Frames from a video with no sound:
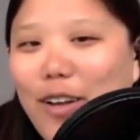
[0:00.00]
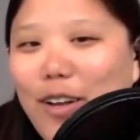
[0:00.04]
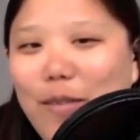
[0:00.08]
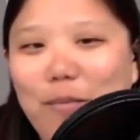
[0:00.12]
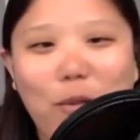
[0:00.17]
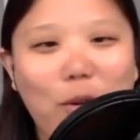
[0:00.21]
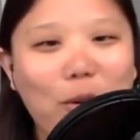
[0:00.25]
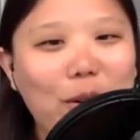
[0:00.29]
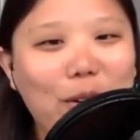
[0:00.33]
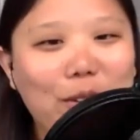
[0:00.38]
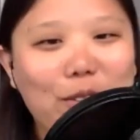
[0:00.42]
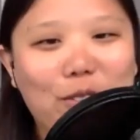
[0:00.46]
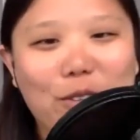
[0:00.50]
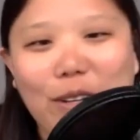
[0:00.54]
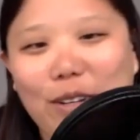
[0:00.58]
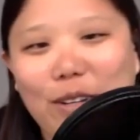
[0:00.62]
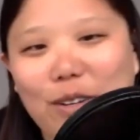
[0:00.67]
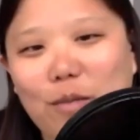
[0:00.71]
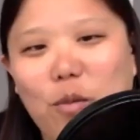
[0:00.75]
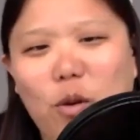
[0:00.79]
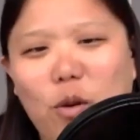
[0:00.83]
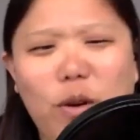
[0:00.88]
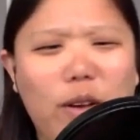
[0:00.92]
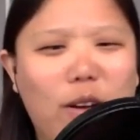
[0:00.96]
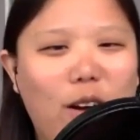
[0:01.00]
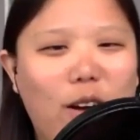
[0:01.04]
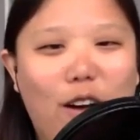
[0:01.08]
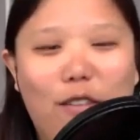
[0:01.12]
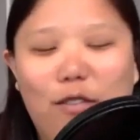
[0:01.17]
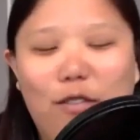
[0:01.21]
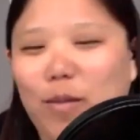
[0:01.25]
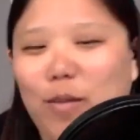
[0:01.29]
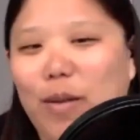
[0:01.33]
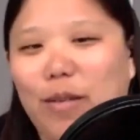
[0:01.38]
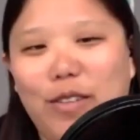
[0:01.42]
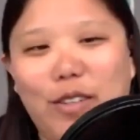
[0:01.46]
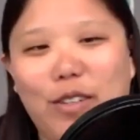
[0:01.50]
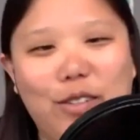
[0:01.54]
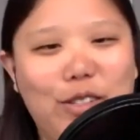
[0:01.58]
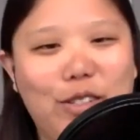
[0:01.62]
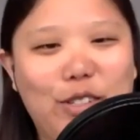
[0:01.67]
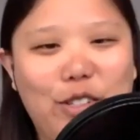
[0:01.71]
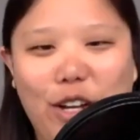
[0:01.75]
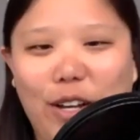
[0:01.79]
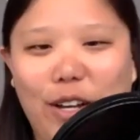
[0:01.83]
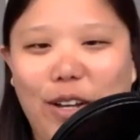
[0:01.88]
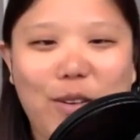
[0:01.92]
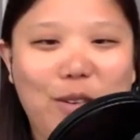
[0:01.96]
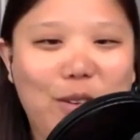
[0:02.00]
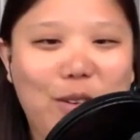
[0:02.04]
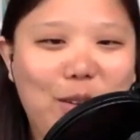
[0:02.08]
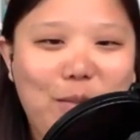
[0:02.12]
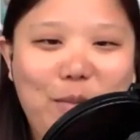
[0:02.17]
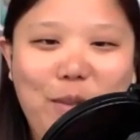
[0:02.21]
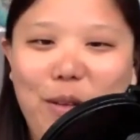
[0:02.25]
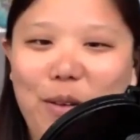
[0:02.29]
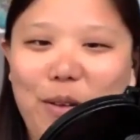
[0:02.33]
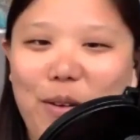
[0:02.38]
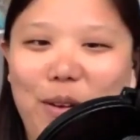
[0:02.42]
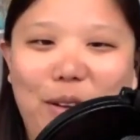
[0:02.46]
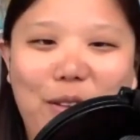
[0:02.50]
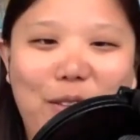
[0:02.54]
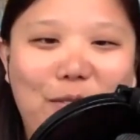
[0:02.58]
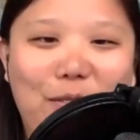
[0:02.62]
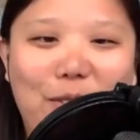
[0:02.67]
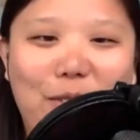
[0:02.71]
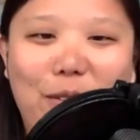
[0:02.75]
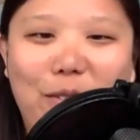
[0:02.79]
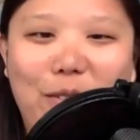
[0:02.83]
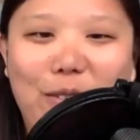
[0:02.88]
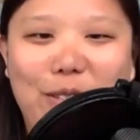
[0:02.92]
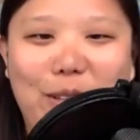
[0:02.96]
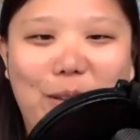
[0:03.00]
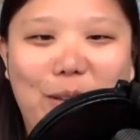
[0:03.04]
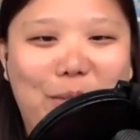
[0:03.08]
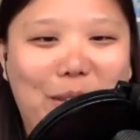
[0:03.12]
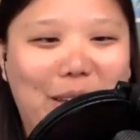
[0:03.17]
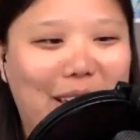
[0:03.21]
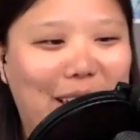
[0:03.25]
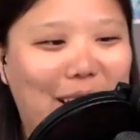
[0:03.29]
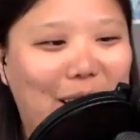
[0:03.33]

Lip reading: morning, drinking her morning coffee. Maybe she's checking her email or on the phone or something.